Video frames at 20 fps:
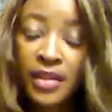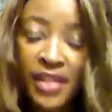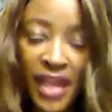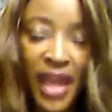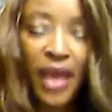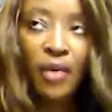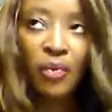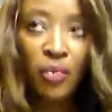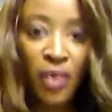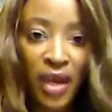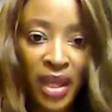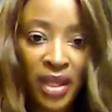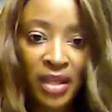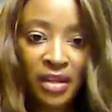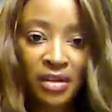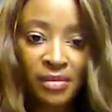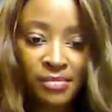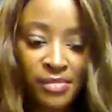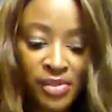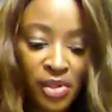that
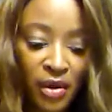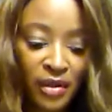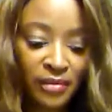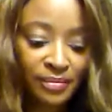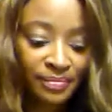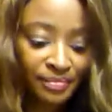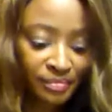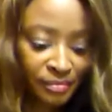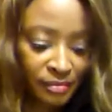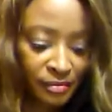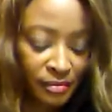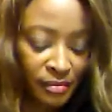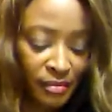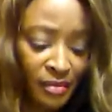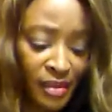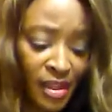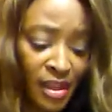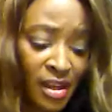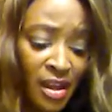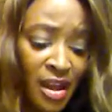way. Sorry.
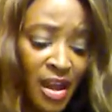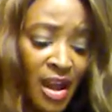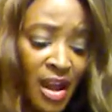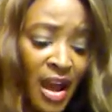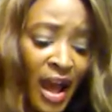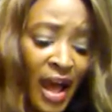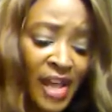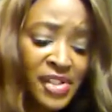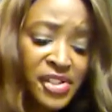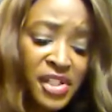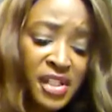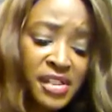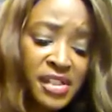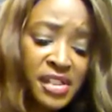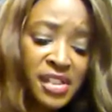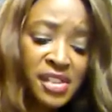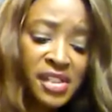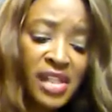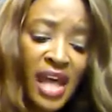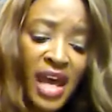I
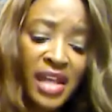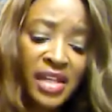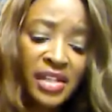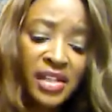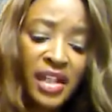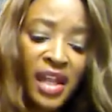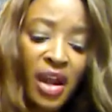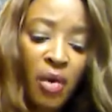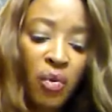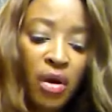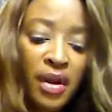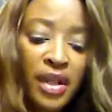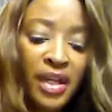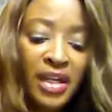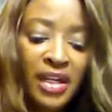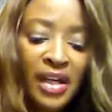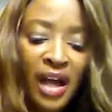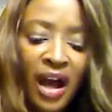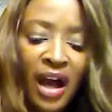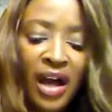just decided that I
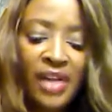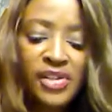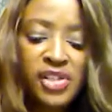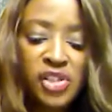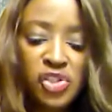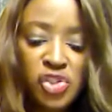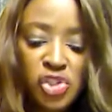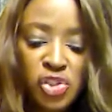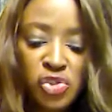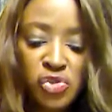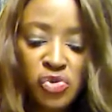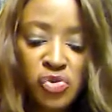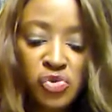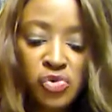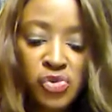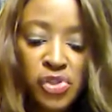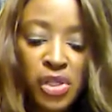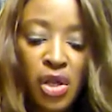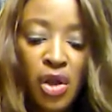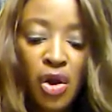wanted God to
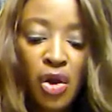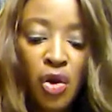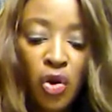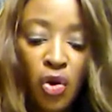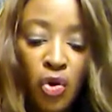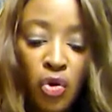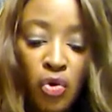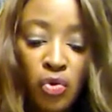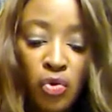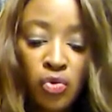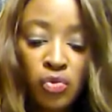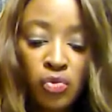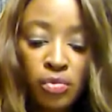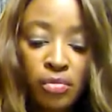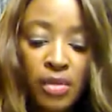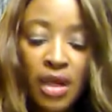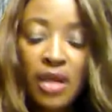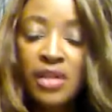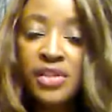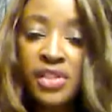choose
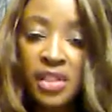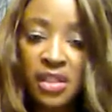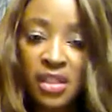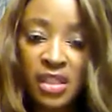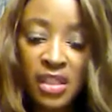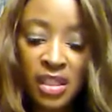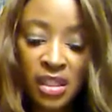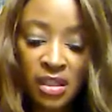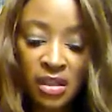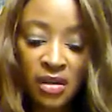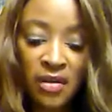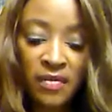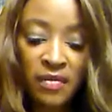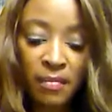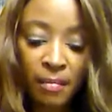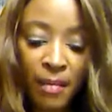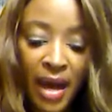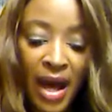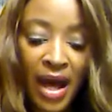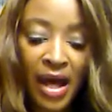whom to
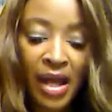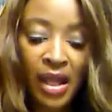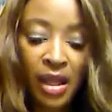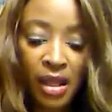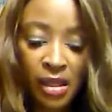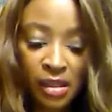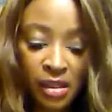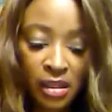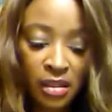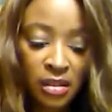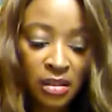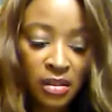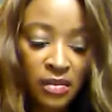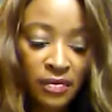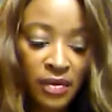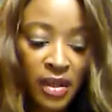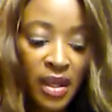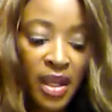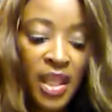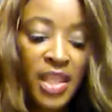give my
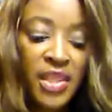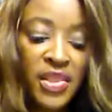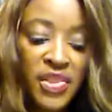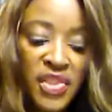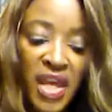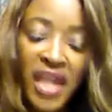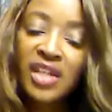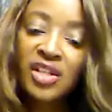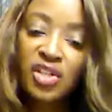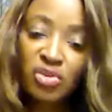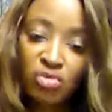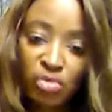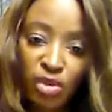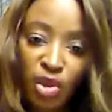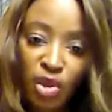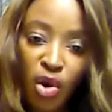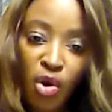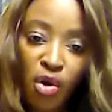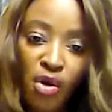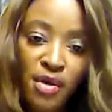love. Thank you,
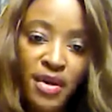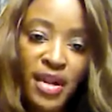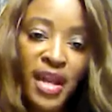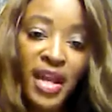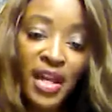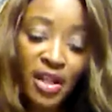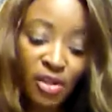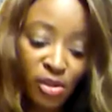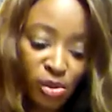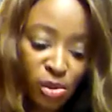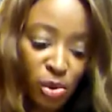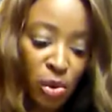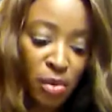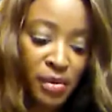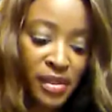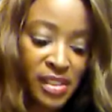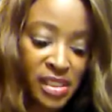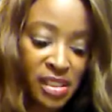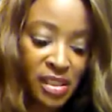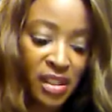Lord, and
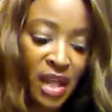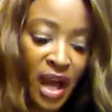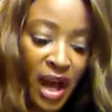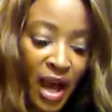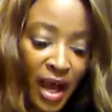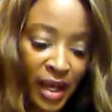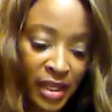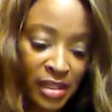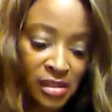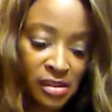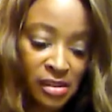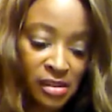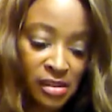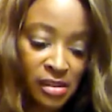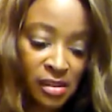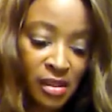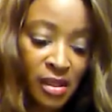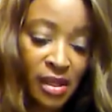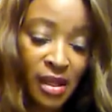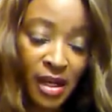glory to the highest
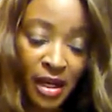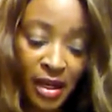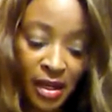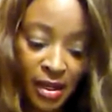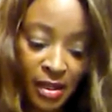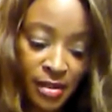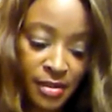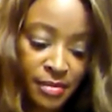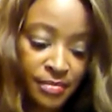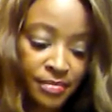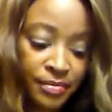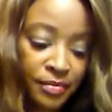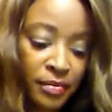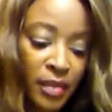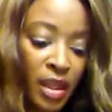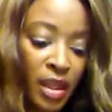God.